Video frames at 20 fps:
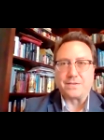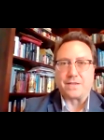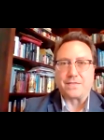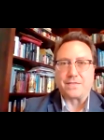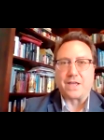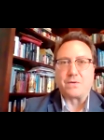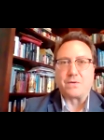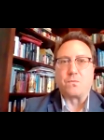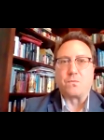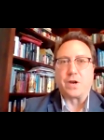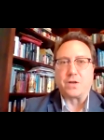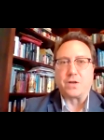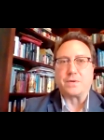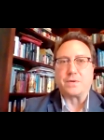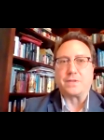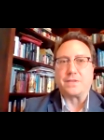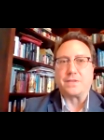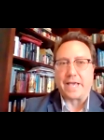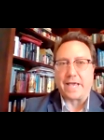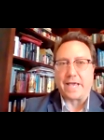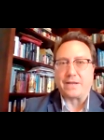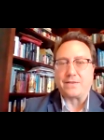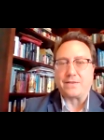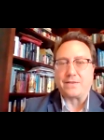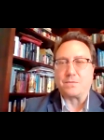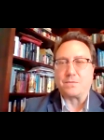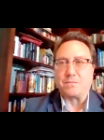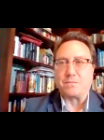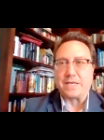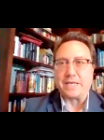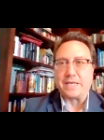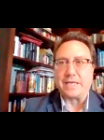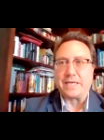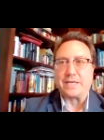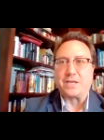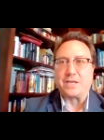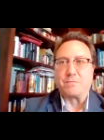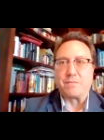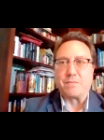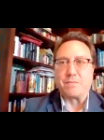and then what it would take to be
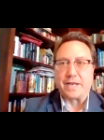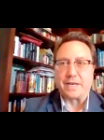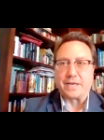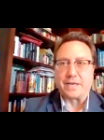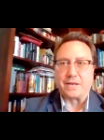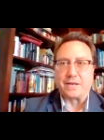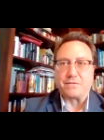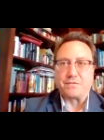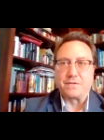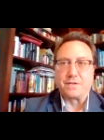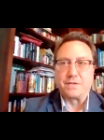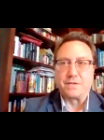competitive.